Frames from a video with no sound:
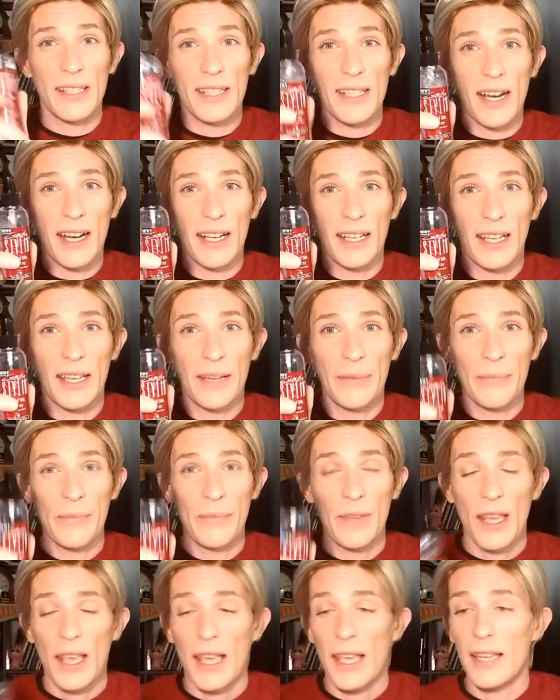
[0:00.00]
Stylin',
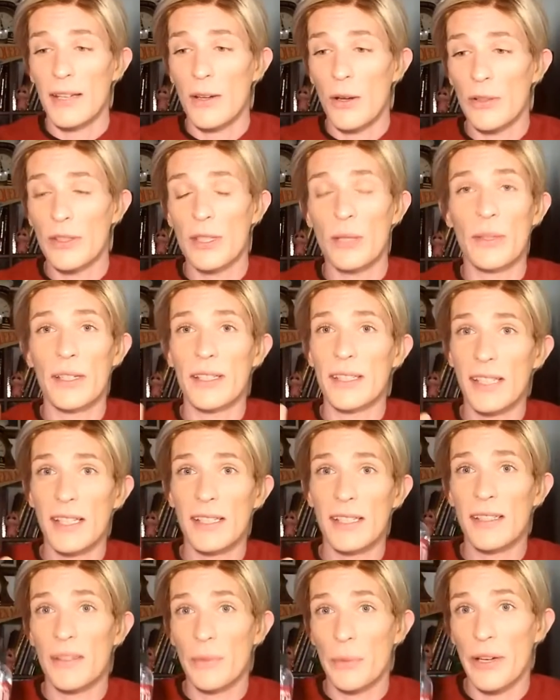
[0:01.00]
it also
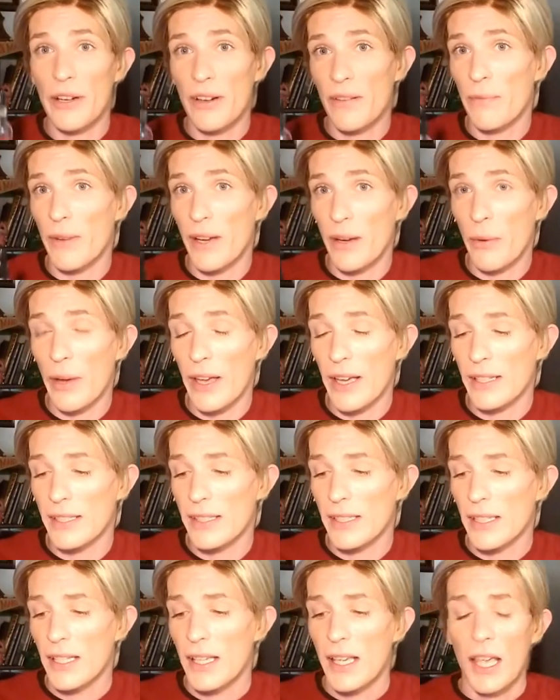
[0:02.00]
extends the wear of my
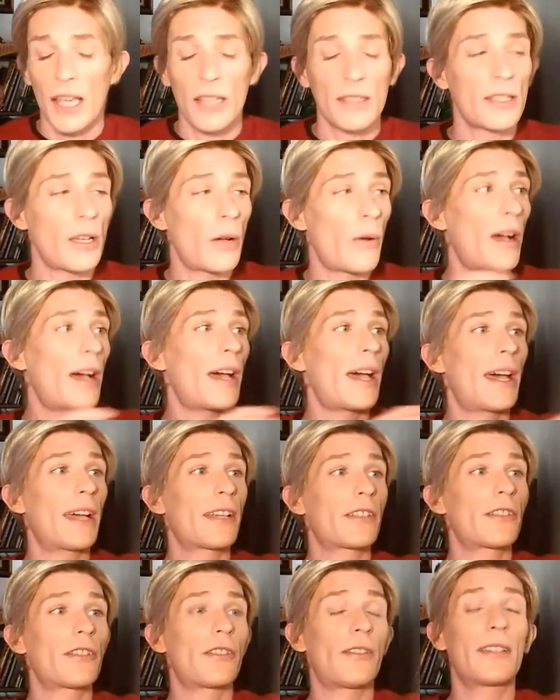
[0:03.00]
wigs. So I
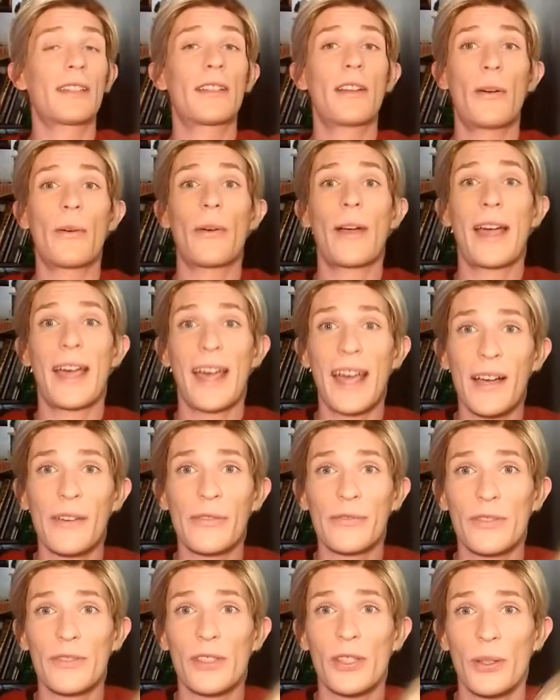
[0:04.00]
actually don't
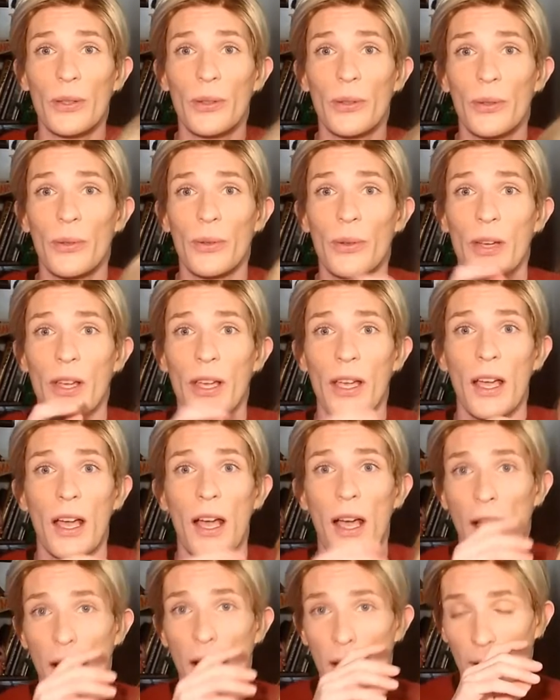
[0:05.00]
have to,
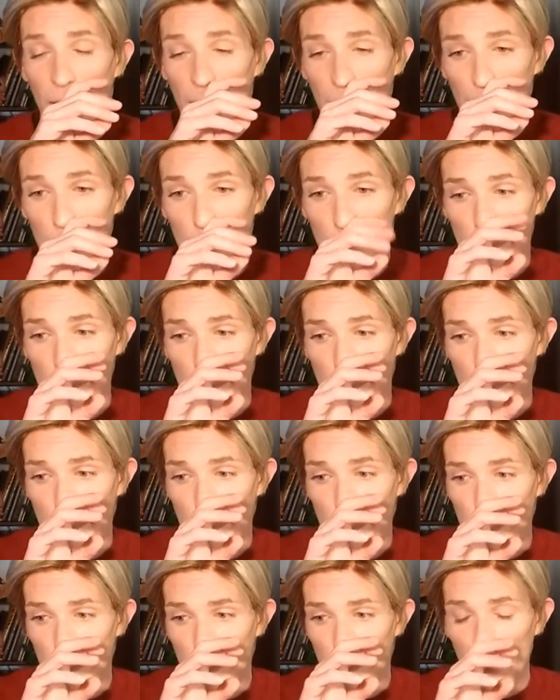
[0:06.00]

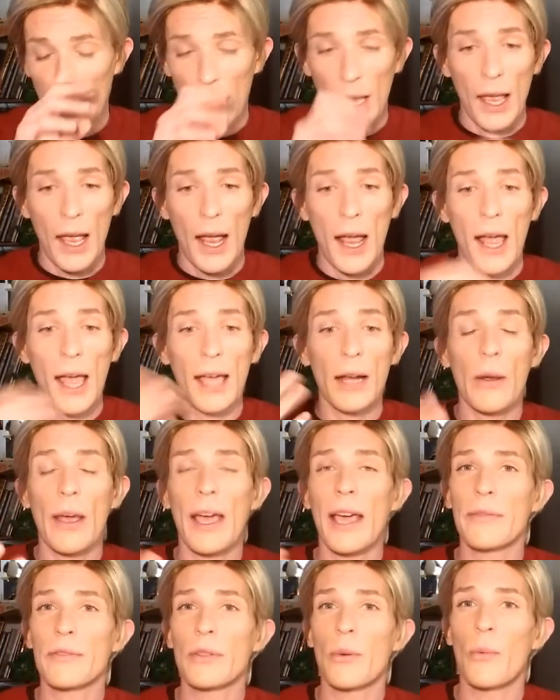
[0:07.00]

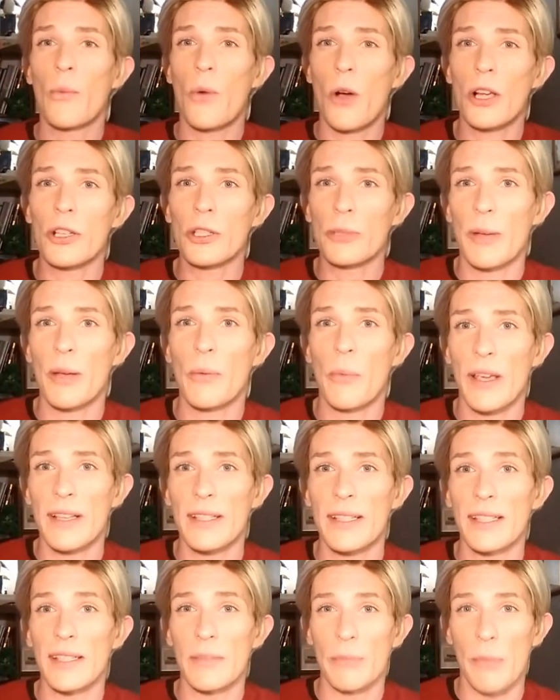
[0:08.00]
wash my
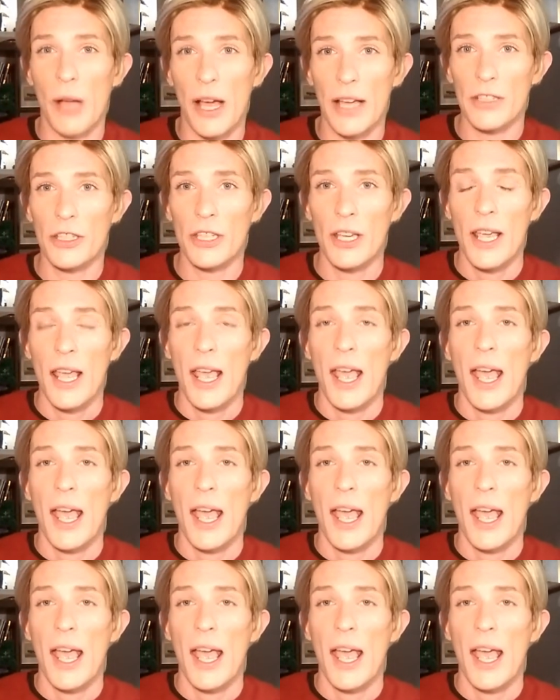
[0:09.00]
wigs as much.